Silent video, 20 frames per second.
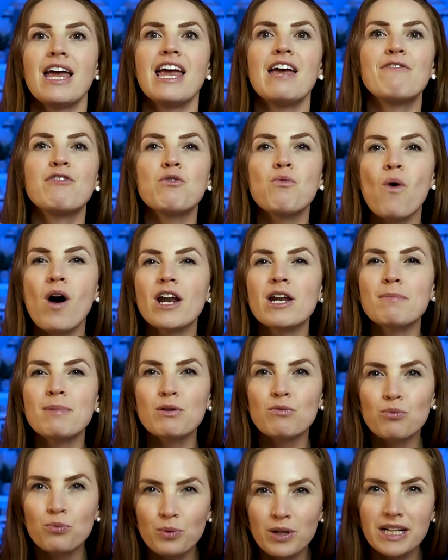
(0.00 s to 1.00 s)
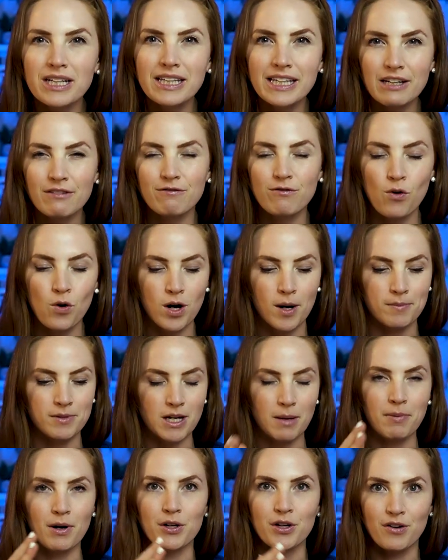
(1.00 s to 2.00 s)
If you want to be really informed
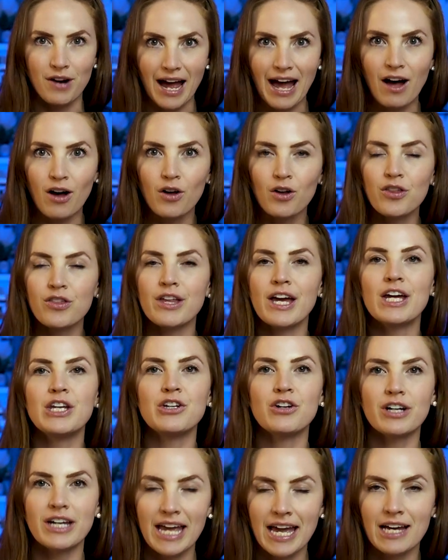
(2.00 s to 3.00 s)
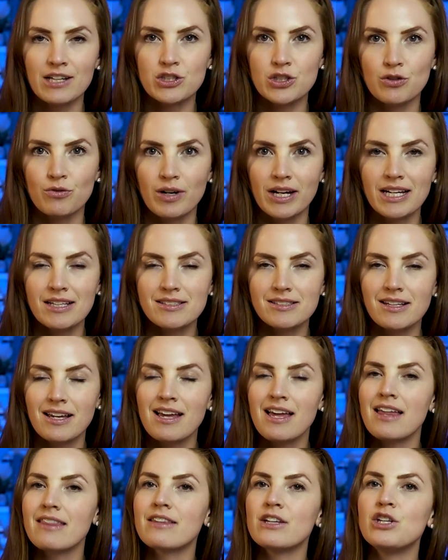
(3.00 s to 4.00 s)
about your health and your cancer risk,
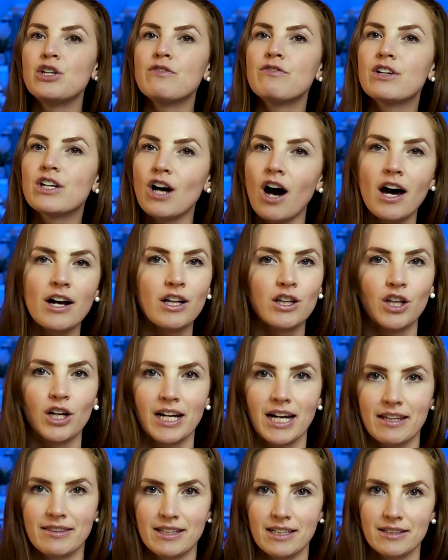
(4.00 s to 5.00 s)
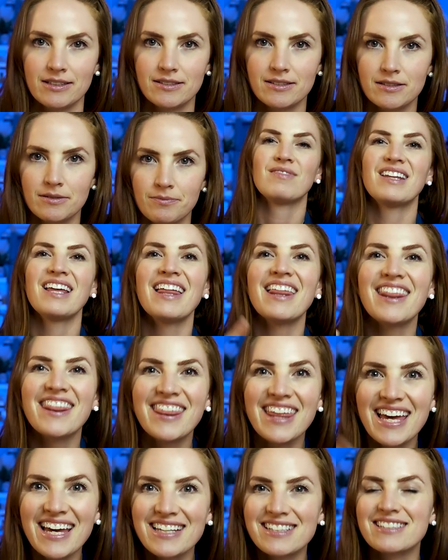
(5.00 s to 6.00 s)
then you've got to look at this.
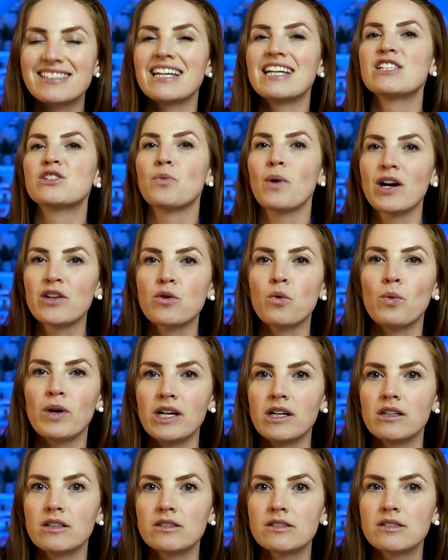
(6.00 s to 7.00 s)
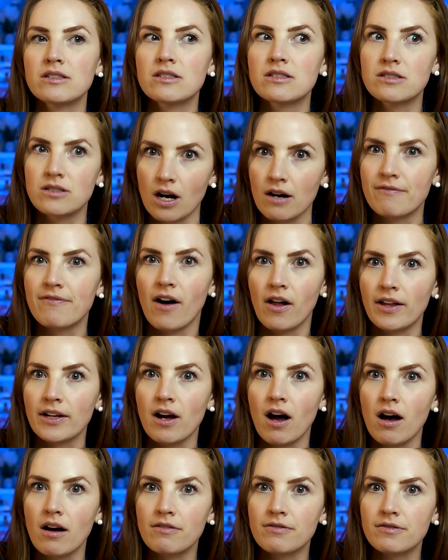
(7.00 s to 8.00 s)
This is where the wheels start falling
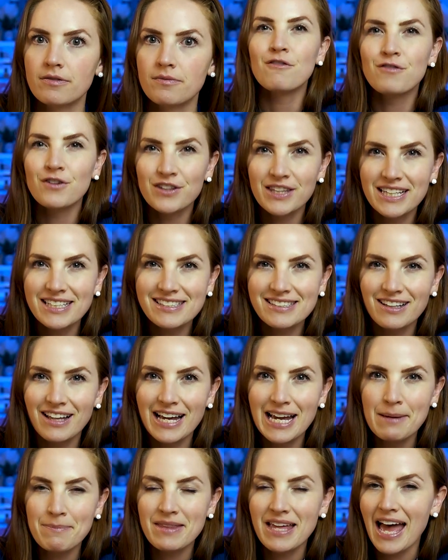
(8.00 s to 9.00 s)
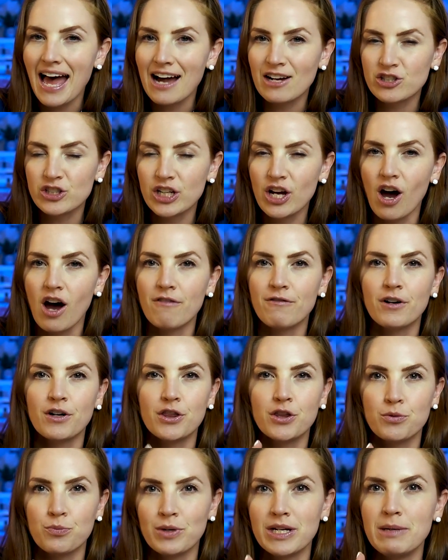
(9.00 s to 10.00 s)
off. For this claim, they actually offer
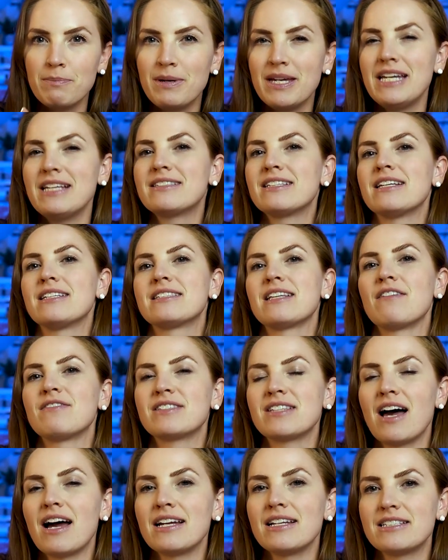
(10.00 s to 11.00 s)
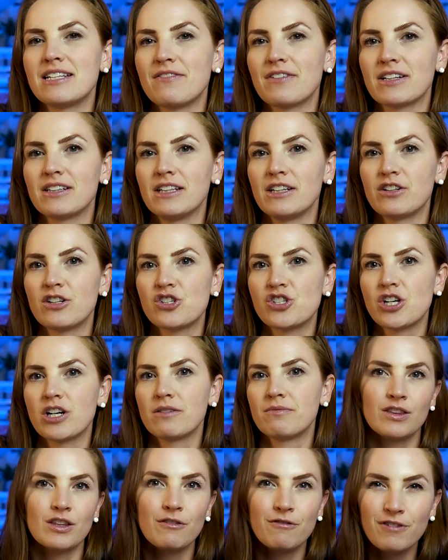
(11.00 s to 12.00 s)
three pieces of scientific
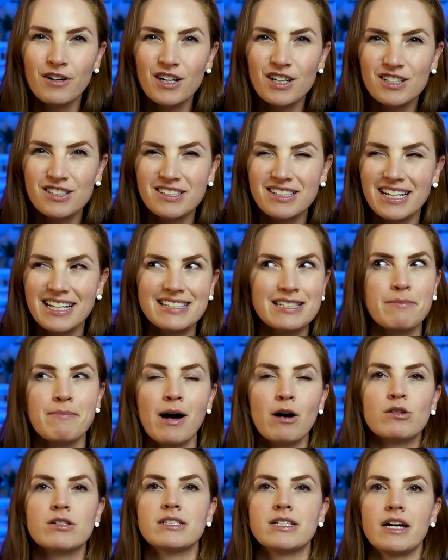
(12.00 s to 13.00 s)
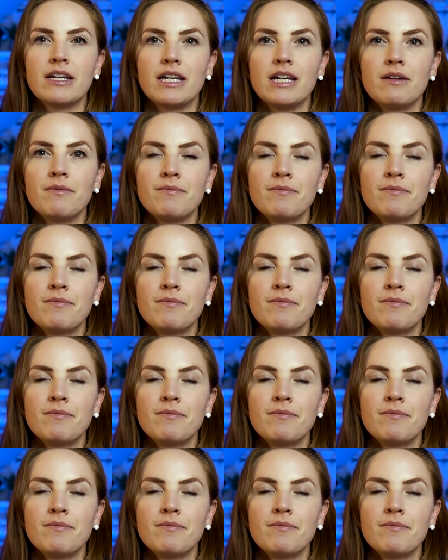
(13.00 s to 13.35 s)
literature. The first is a mouse study.